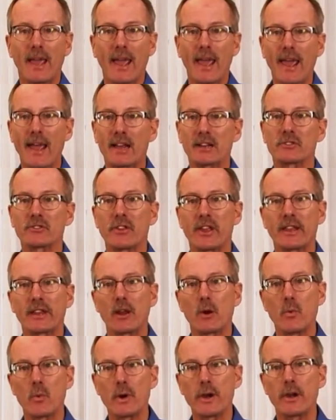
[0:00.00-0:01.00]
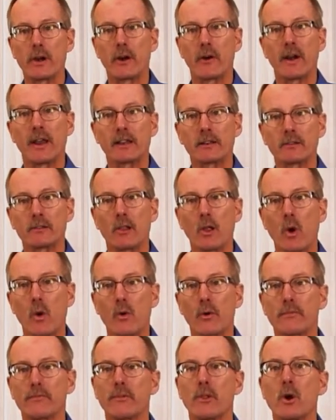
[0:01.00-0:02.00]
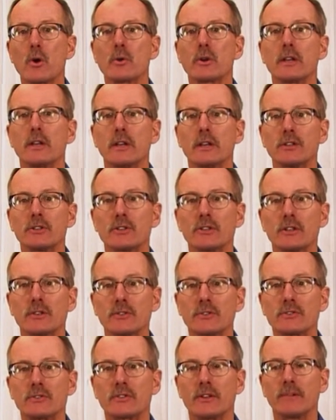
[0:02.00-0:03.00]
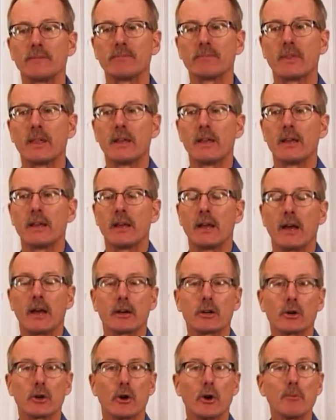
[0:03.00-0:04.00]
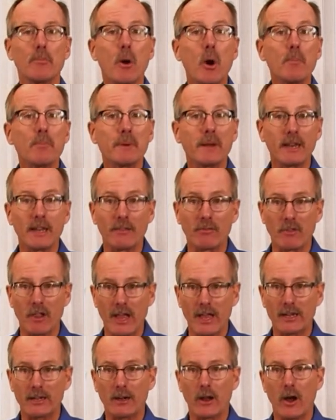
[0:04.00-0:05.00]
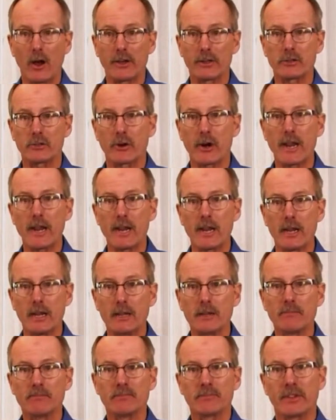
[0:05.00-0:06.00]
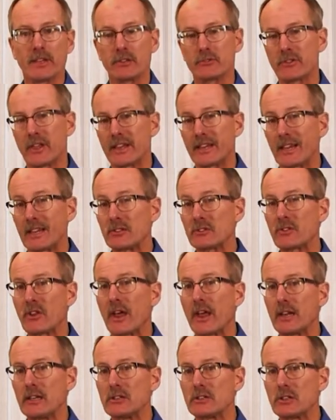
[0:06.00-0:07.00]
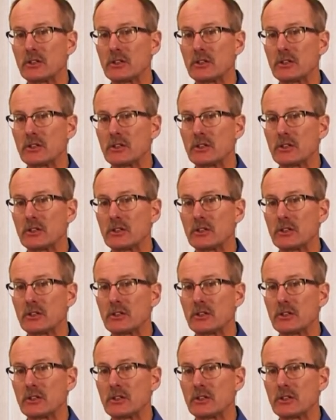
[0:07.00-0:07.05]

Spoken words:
acts like a weir at lower flow conditions. A curb open inlet on grade is like a side